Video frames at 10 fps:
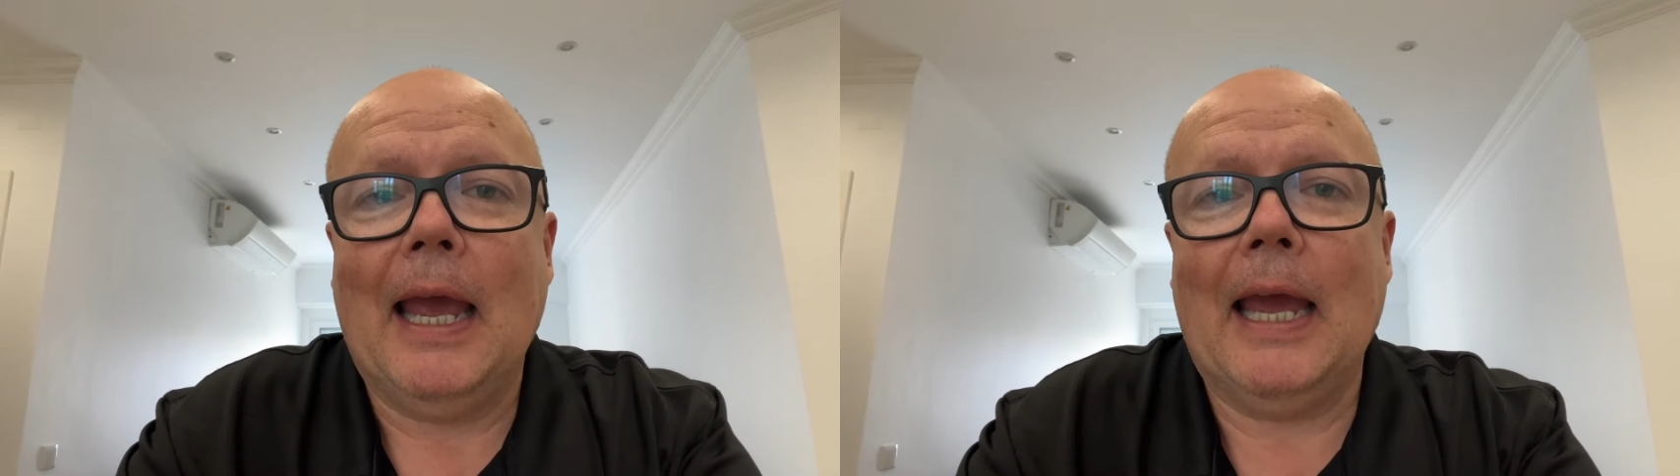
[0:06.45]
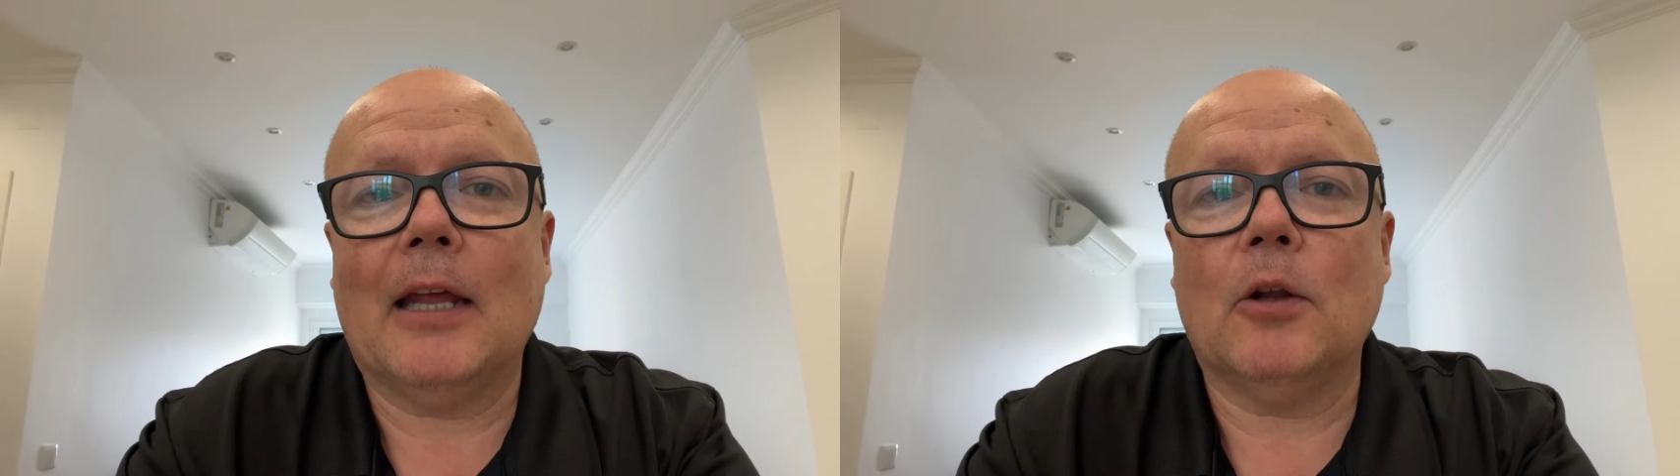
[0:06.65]

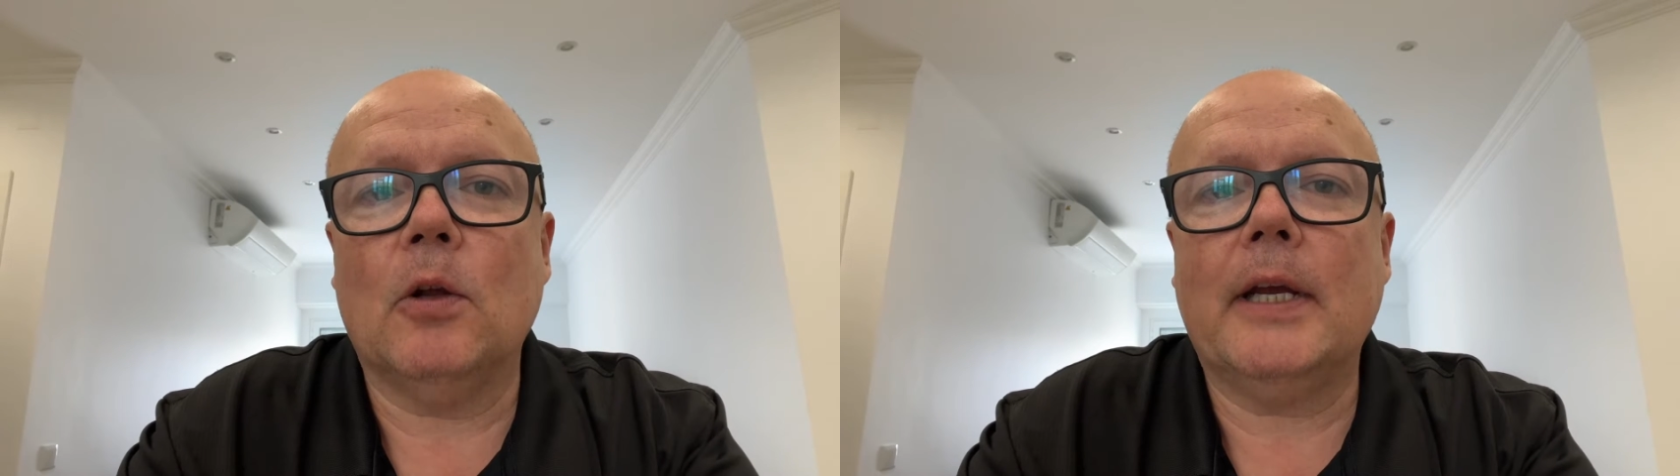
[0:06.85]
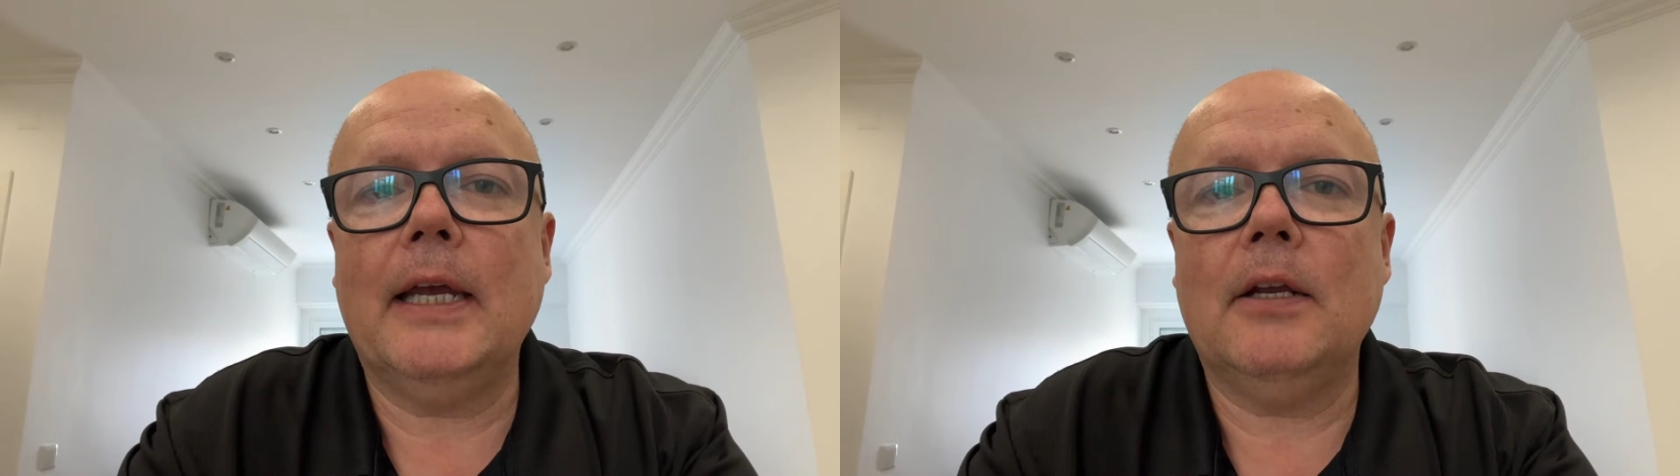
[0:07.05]
and
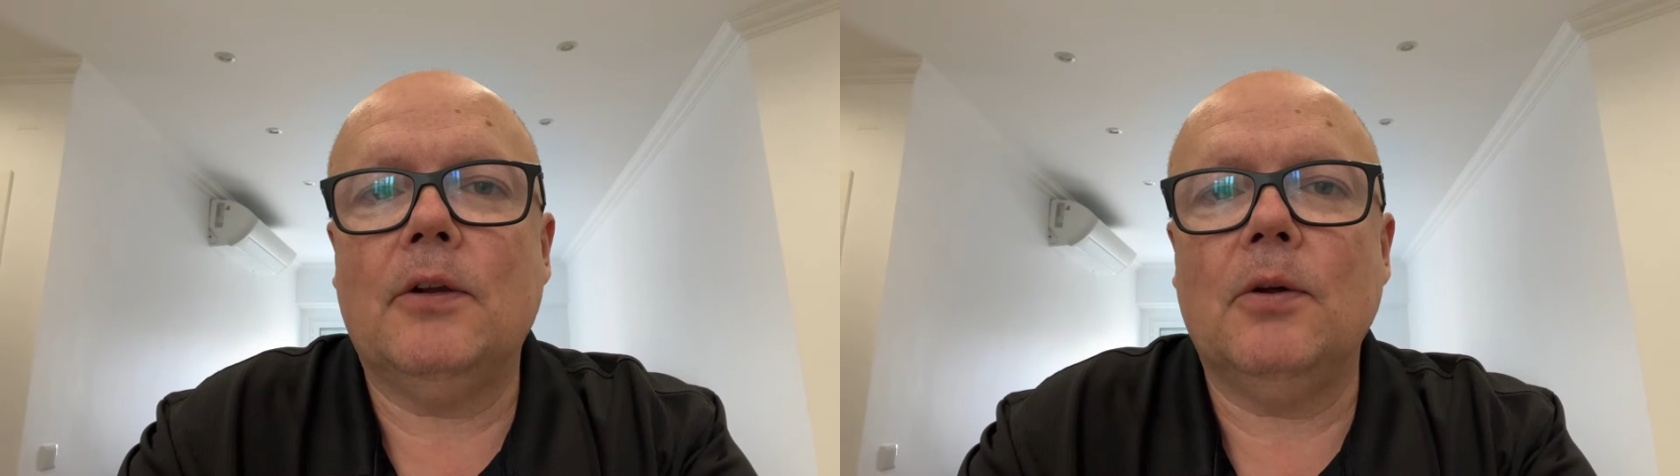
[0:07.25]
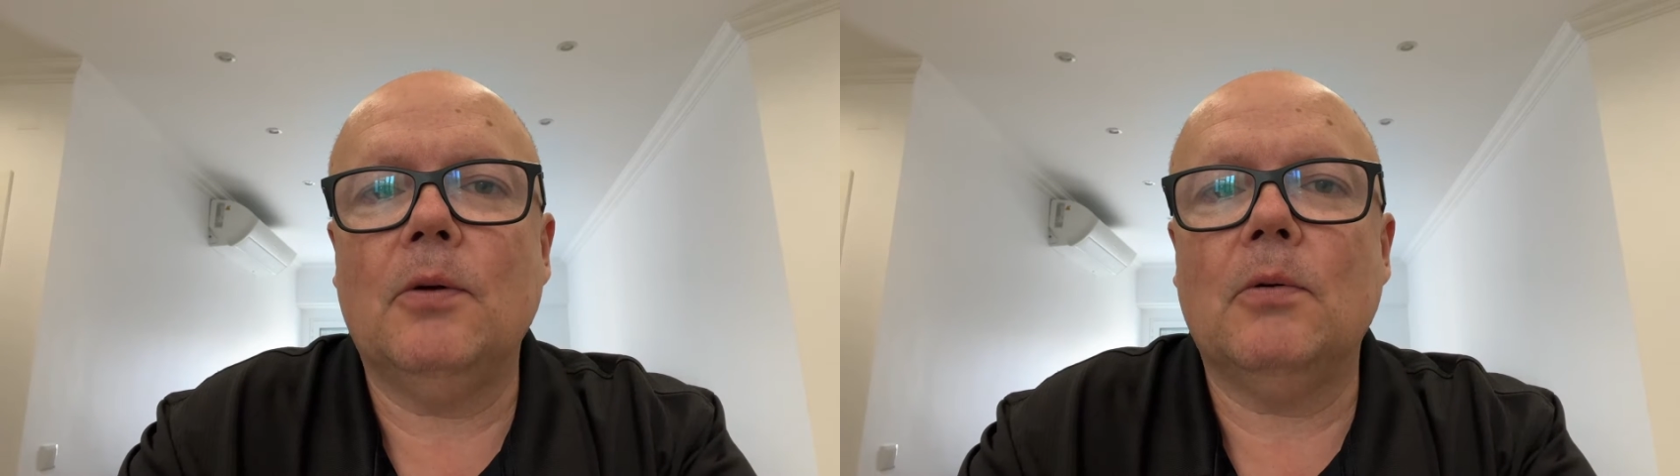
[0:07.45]
looking
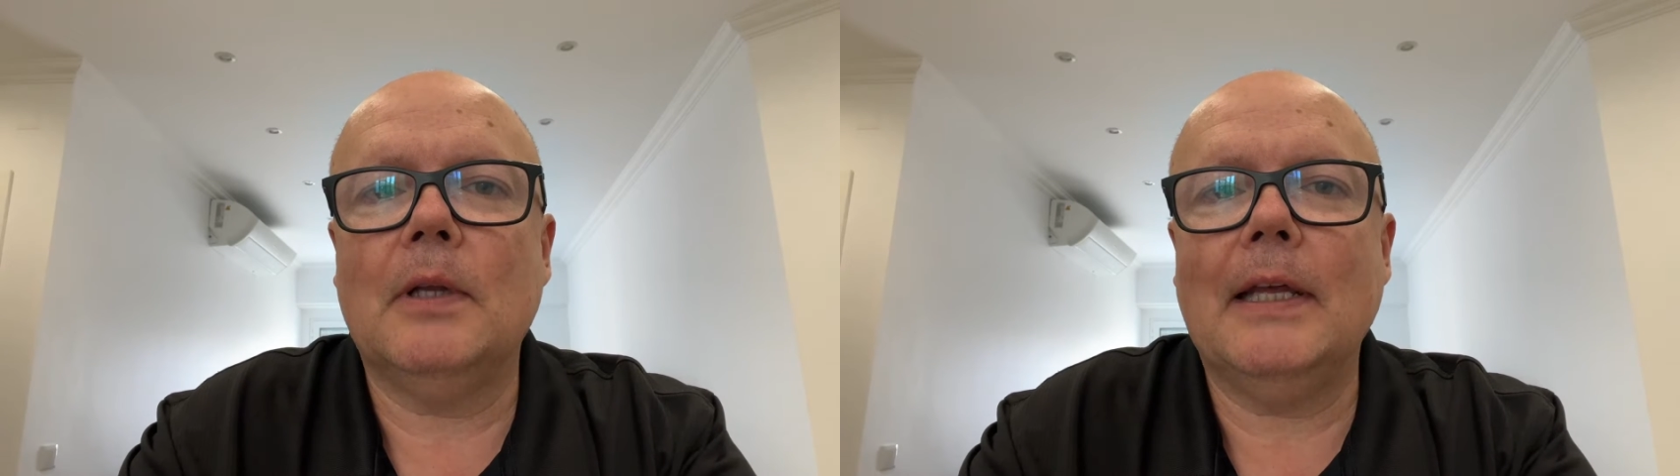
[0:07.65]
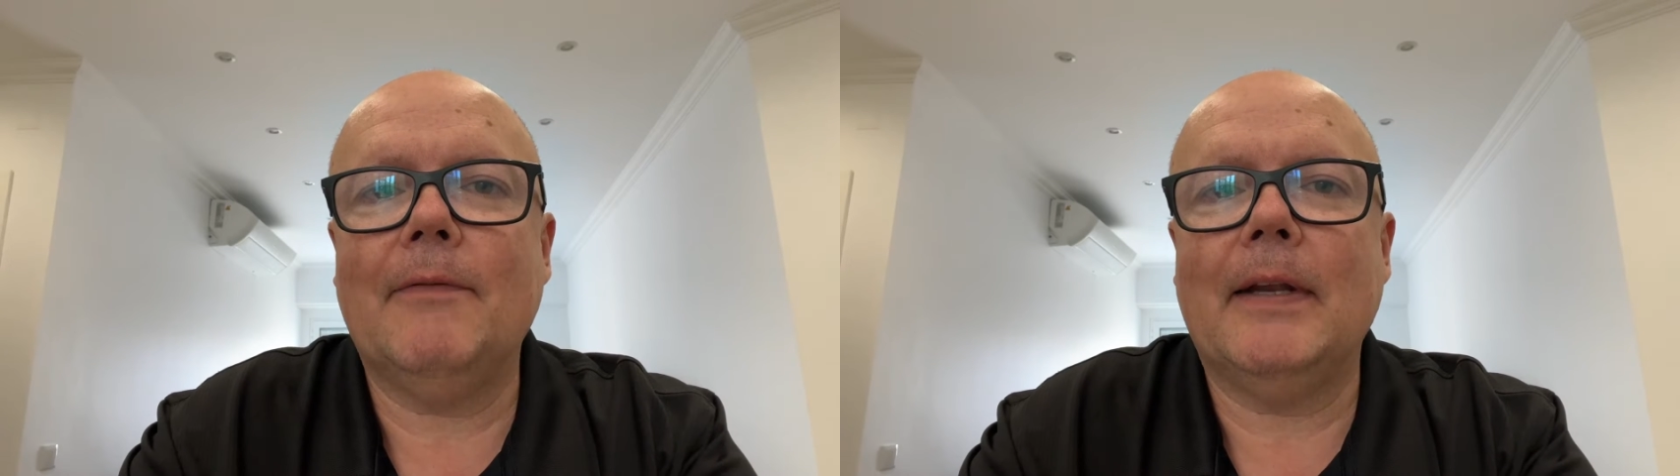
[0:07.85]
to
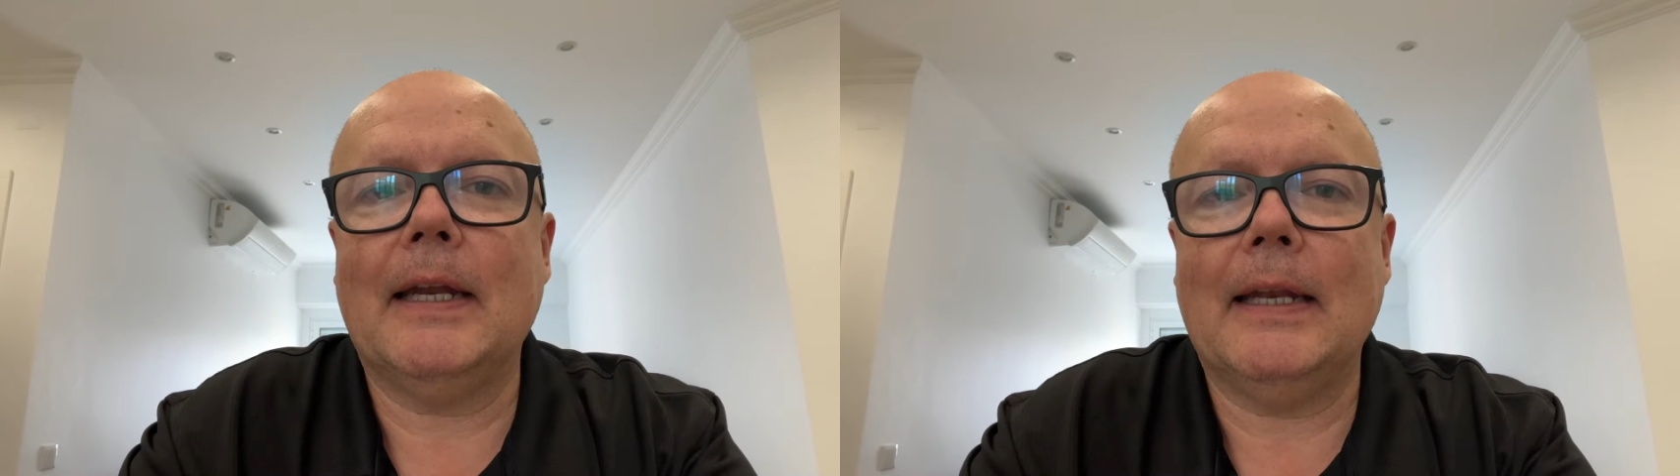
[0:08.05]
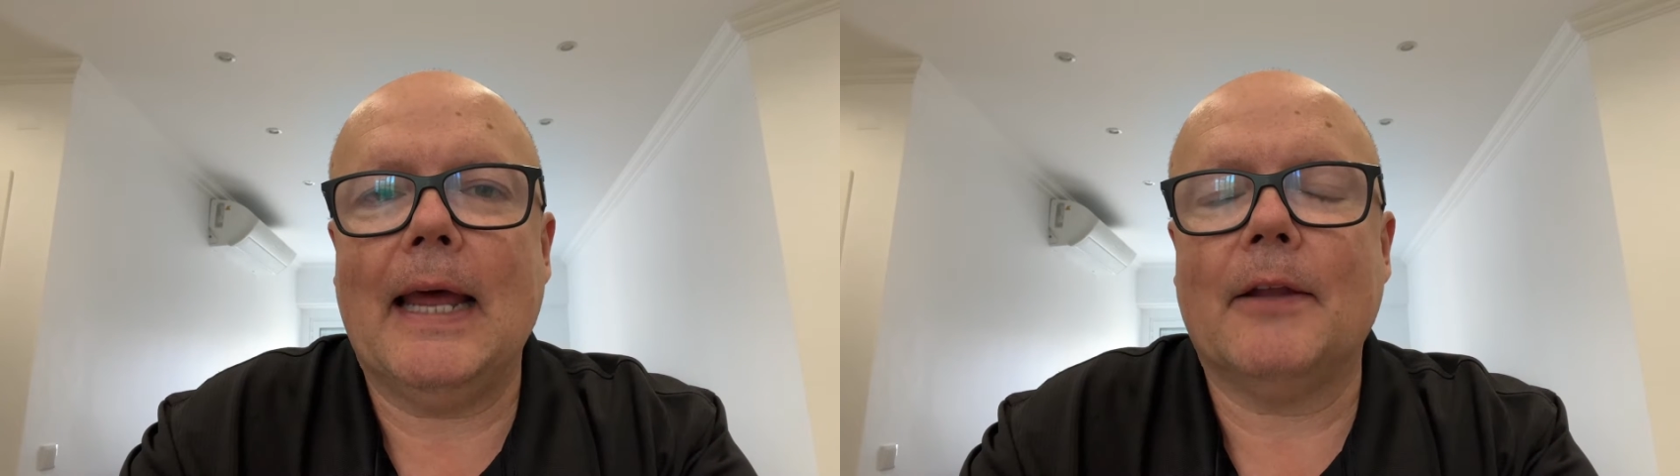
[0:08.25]
live in
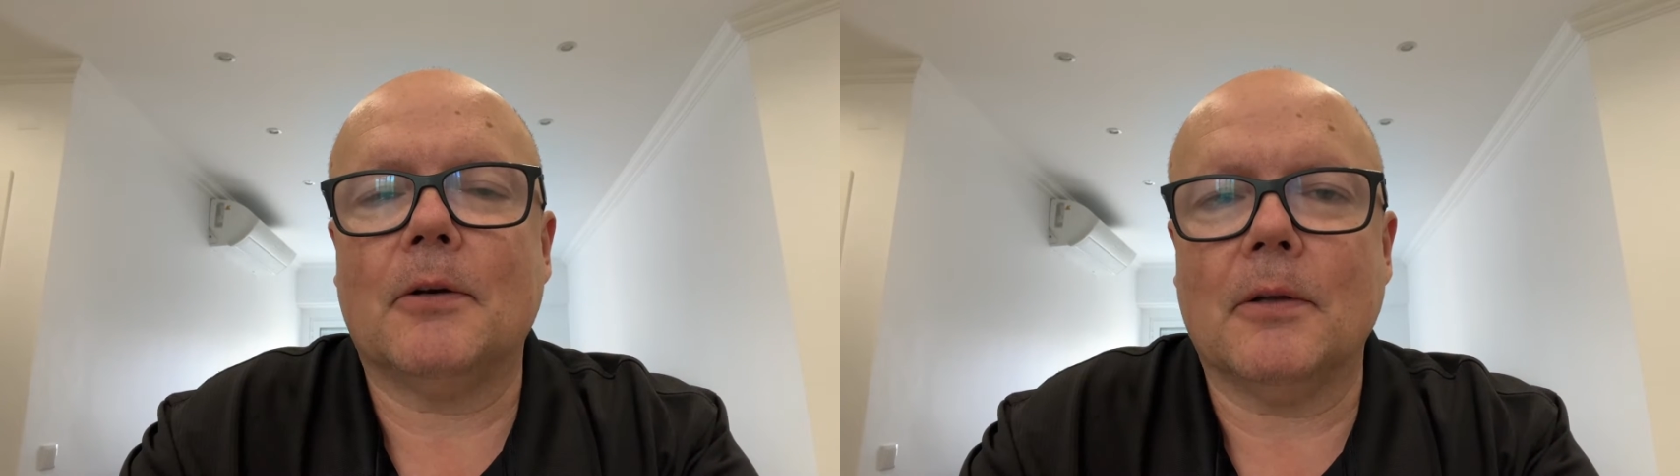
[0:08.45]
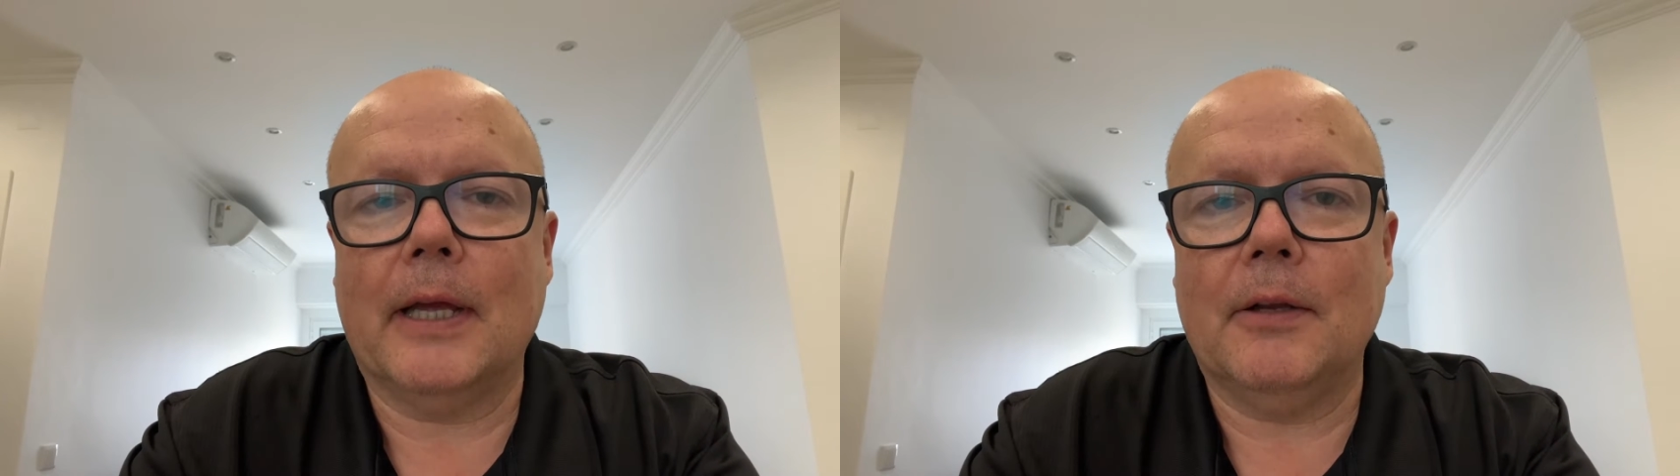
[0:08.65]
the
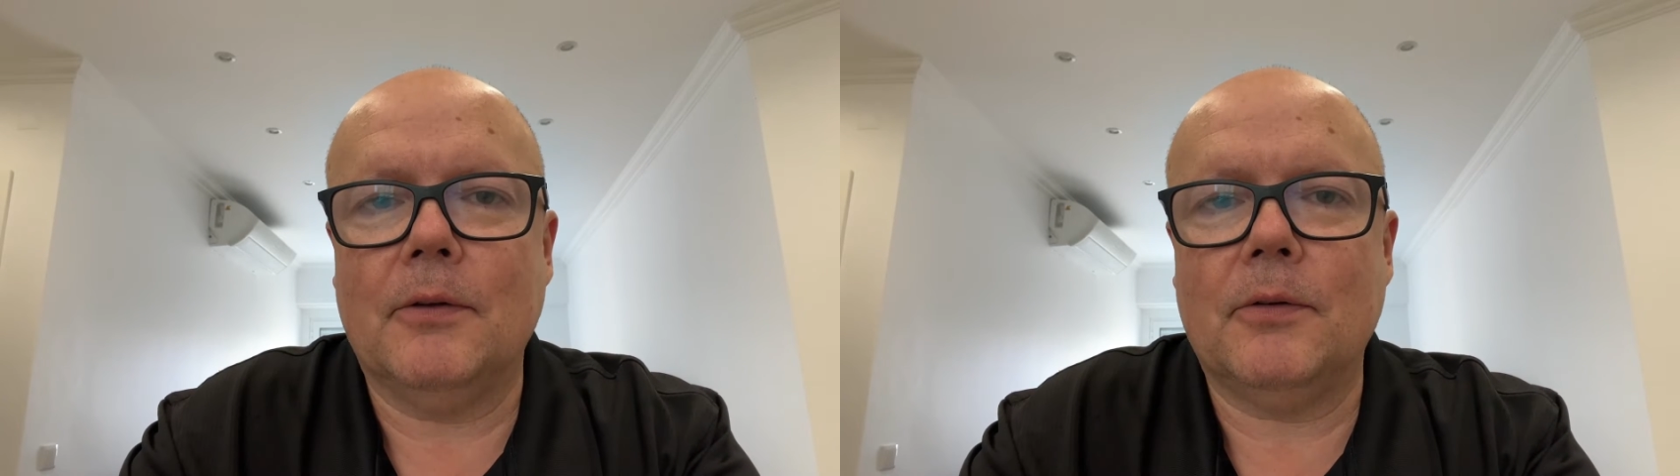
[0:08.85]
Netherlands,